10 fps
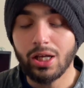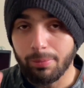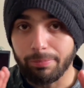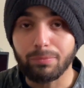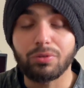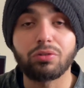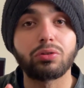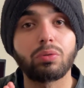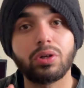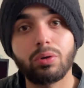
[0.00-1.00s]
But what you
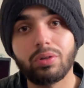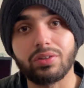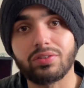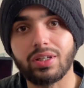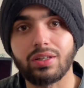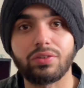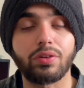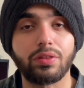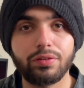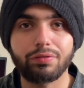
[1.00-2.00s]
don't notice is
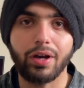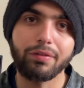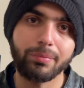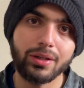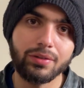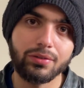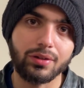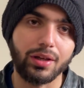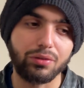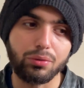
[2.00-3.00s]
these 5 minutes,
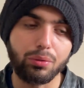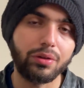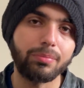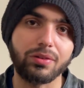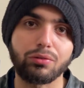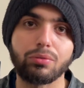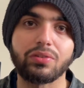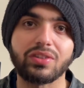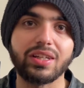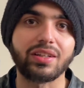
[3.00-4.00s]
as you do them, as you
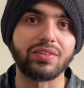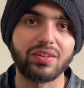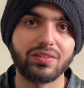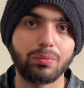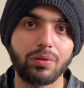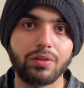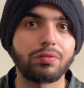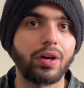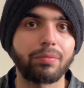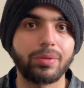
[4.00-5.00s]
stay consistent with these
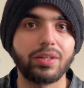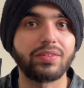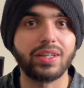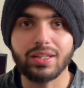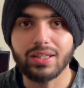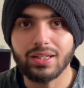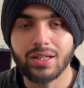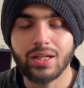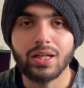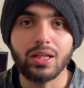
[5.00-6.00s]
5 minutes daily,
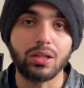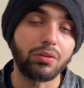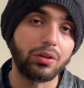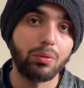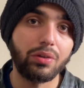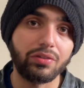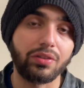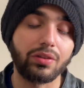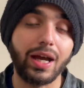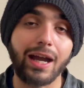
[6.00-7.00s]
you don't notice
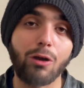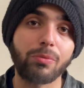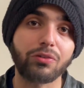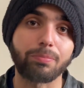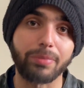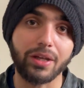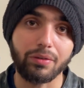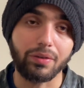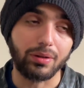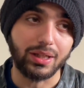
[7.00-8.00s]
how much
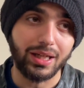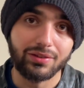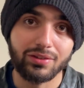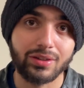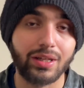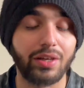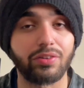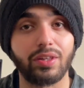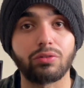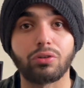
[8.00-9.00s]
bigger they'll get as
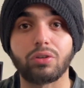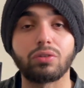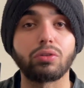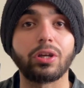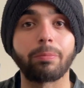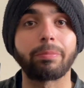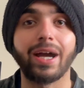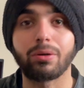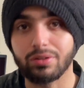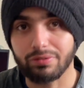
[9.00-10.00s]
they turn into
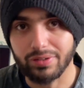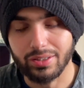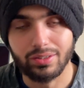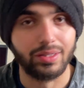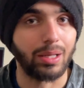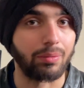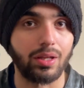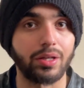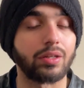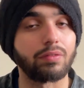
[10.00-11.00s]
compound effect down the
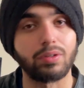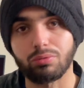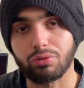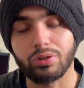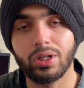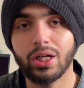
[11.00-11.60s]
line in the future.